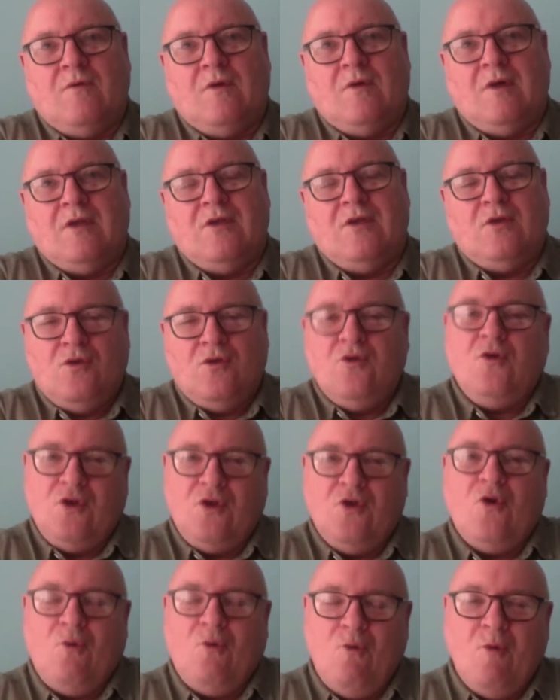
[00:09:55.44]
You're a
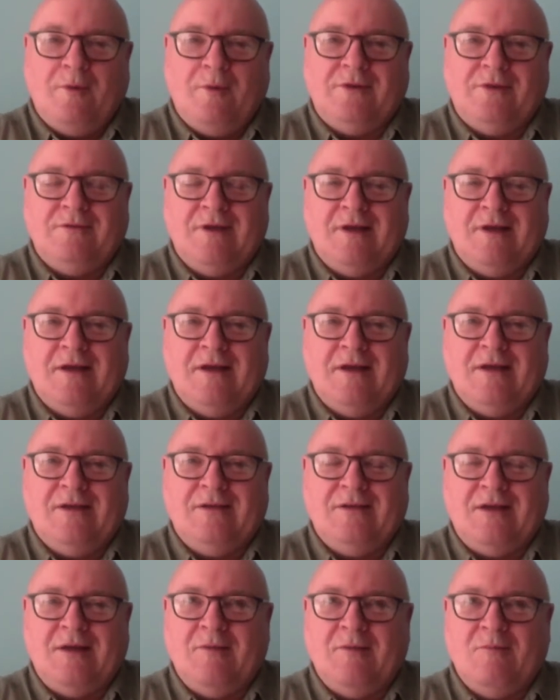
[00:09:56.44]
young woman,
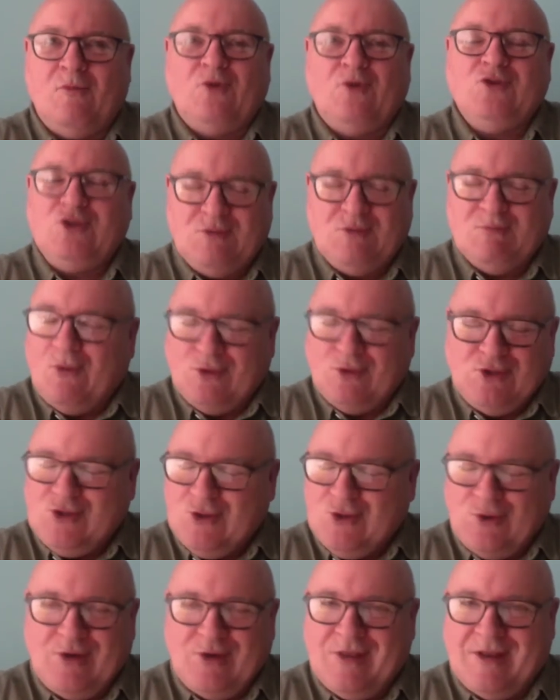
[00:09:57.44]
much
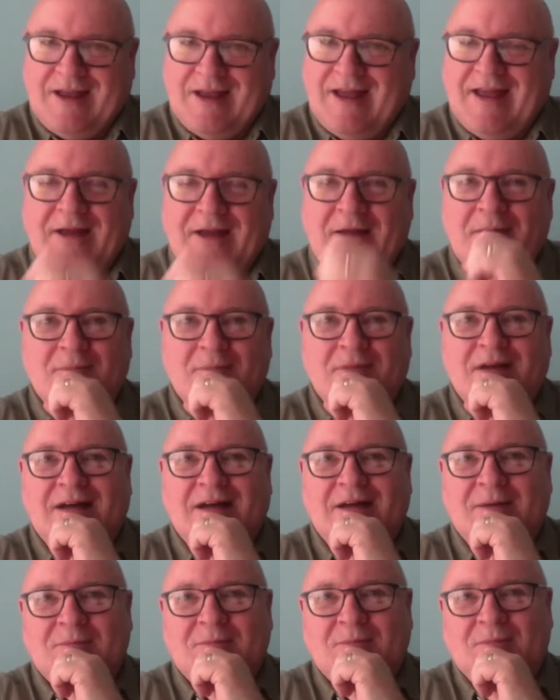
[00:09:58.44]
younger than I
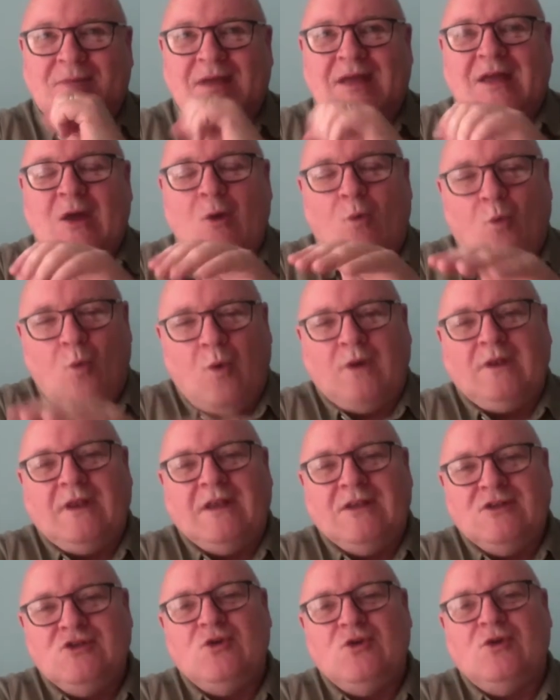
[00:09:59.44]
am. What
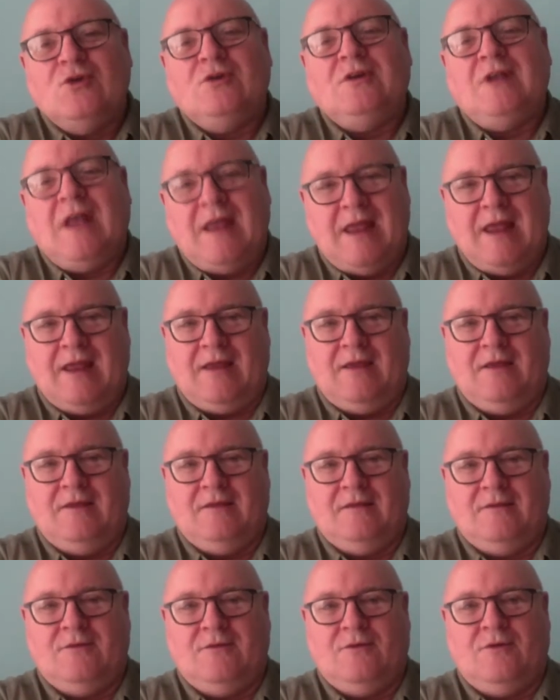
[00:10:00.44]
is your take
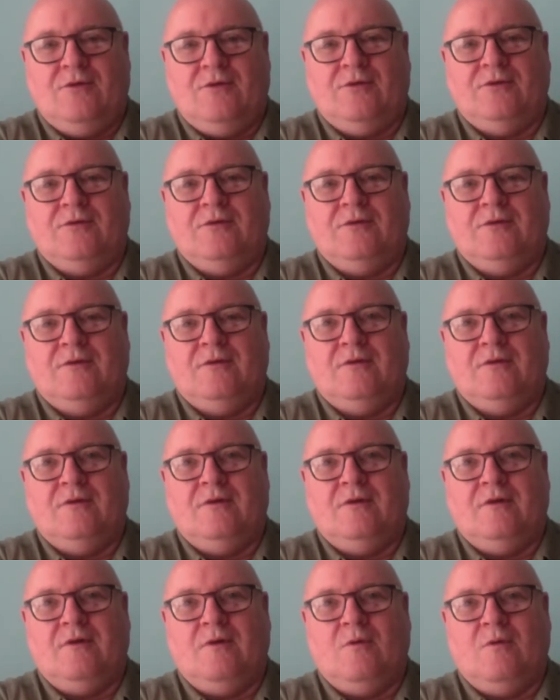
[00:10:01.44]
on
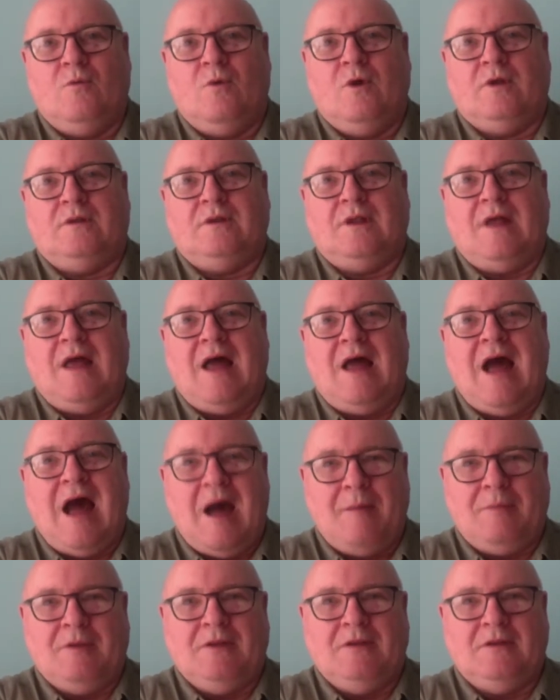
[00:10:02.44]
what
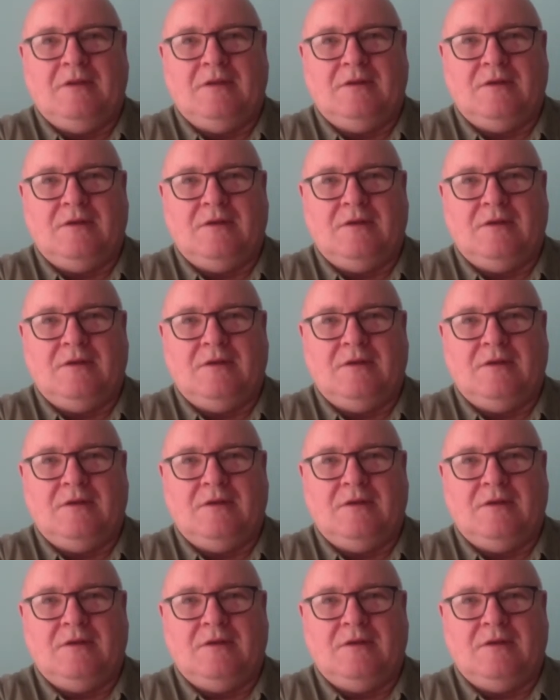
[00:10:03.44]
happened